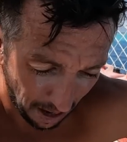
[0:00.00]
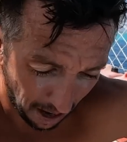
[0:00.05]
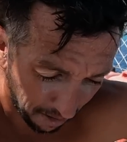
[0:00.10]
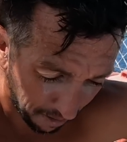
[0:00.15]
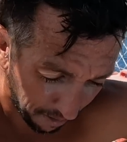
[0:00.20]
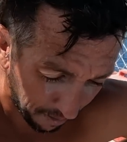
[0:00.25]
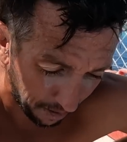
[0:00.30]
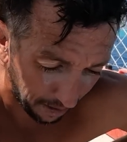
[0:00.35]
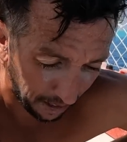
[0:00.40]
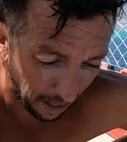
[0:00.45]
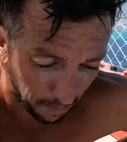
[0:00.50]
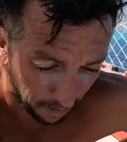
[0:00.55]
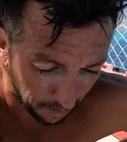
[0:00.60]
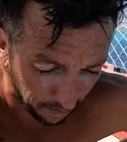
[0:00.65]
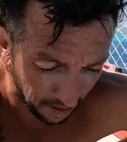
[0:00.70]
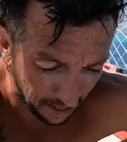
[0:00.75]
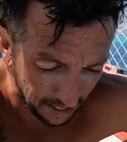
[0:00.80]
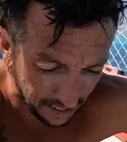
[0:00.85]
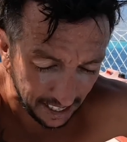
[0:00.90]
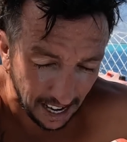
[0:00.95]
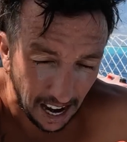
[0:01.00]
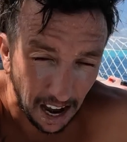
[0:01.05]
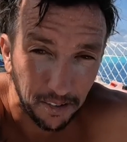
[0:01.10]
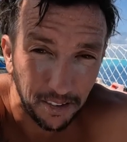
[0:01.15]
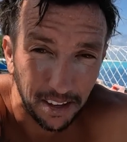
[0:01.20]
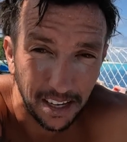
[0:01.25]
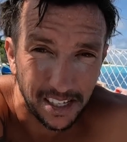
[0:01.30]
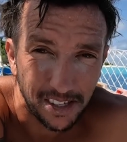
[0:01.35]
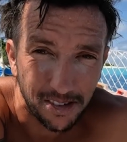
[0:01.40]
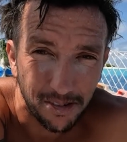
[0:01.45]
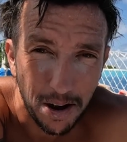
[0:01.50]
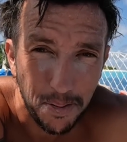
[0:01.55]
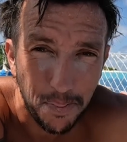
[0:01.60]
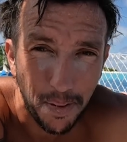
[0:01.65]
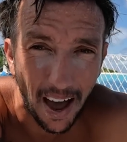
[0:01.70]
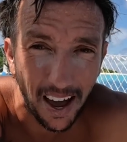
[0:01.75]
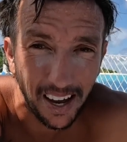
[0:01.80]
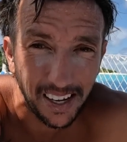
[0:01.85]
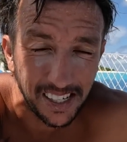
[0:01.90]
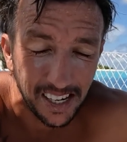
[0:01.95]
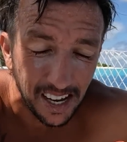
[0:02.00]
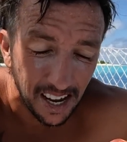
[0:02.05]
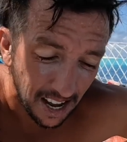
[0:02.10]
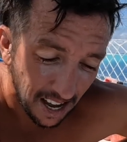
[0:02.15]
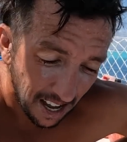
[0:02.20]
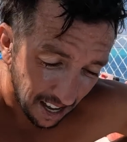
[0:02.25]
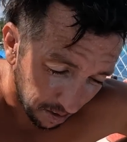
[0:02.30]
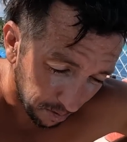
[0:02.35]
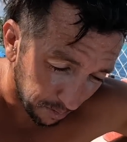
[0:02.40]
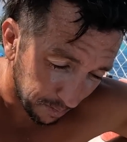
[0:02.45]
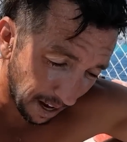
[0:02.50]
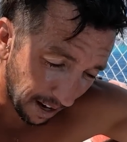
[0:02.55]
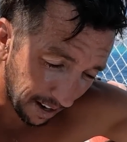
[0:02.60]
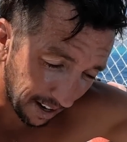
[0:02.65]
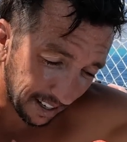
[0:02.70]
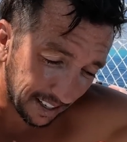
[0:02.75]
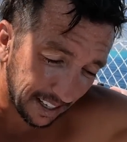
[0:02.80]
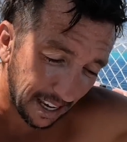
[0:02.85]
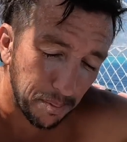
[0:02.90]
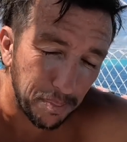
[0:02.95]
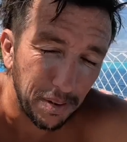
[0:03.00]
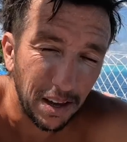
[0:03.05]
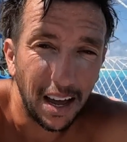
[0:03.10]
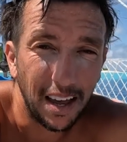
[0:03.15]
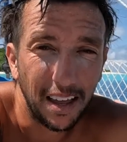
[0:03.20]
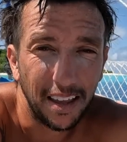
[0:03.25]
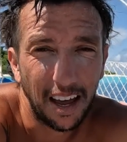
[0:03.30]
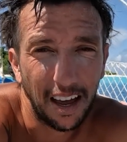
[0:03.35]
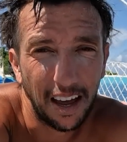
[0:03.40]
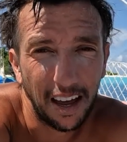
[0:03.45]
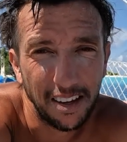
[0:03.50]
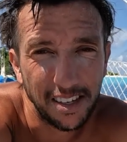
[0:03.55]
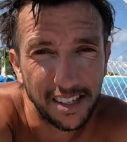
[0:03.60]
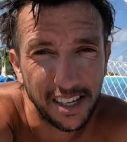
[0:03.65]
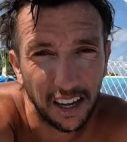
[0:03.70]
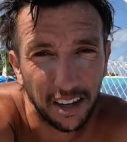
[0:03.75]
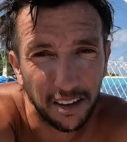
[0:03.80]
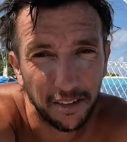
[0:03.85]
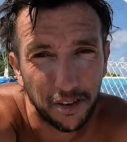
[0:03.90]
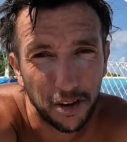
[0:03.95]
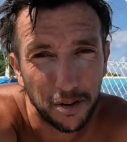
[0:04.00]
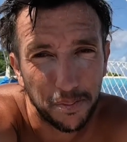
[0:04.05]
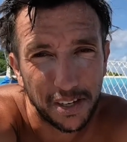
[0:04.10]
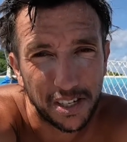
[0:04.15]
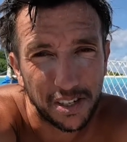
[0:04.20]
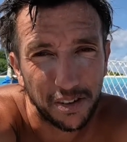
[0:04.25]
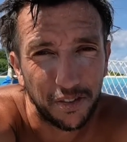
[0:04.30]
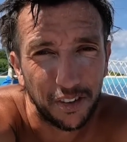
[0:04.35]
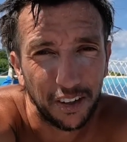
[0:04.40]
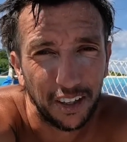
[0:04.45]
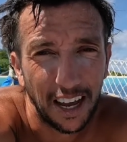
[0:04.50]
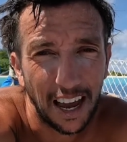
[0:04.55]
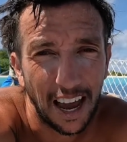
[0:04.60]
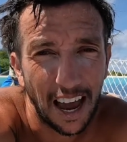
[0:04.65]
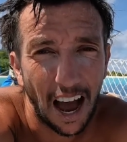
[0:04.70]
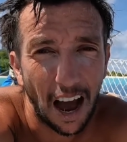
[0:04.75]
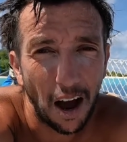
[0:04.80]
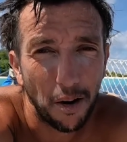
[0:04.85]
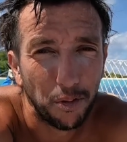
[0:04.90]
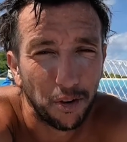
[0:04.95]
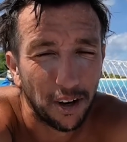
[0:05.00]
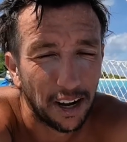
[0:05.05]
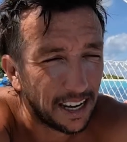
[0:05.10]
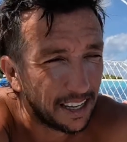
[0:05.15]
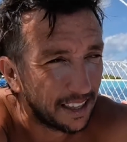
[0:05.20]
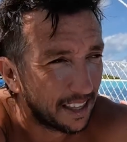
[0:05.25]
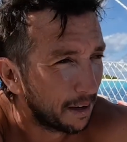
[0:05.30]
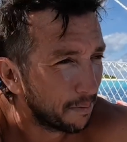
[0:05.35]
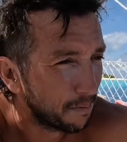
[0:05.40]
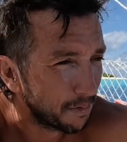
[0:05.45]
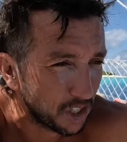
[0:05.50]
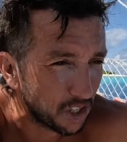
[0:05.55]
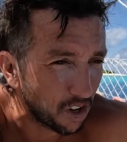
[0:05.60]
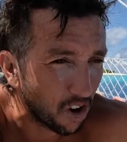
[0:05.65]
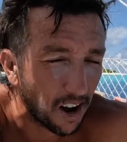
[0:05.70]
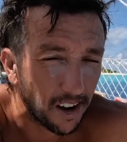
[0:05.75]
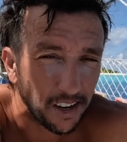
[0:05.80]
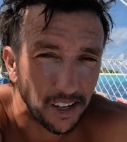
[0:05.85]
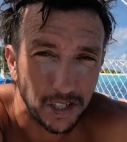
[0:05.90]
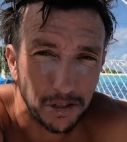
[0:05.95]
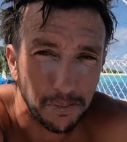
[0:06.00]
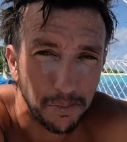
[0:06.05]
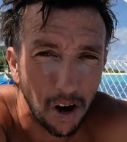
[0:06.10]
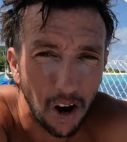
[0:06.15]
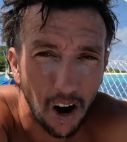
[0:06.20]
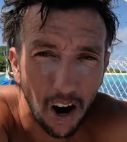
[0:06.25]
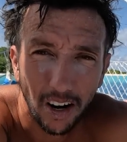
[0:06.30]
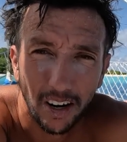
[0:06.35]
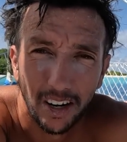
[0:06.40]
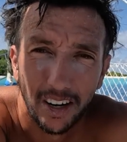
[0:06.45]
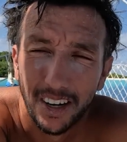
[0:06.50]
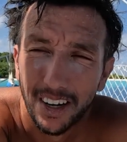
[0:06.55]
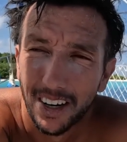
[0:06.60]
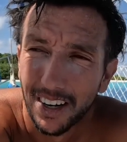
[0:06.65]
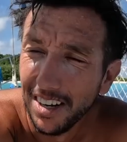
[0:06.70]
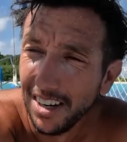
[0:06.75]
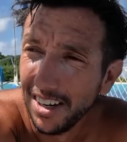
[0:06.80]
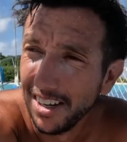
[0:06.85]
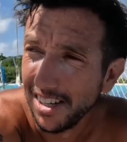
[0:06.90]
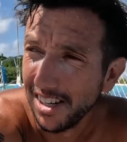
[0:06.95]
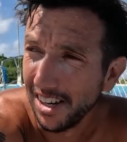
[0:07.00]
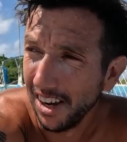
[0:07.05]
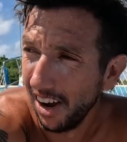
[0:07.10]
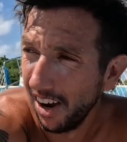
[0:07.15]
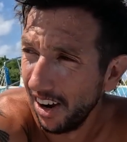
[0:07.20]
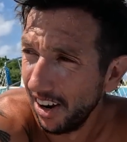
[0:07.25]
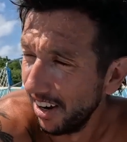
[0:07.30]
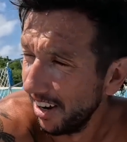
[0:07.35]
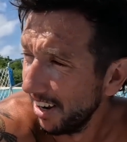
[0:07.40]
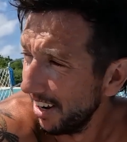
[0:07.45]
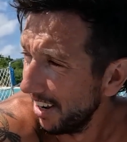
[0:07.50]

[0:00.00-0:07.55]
be able to fill up the freezer now with these three packs, and be able to keep that, oh, uh, uh, those other few bits of filler out, and we'll eat them tonight and tomorrow. So,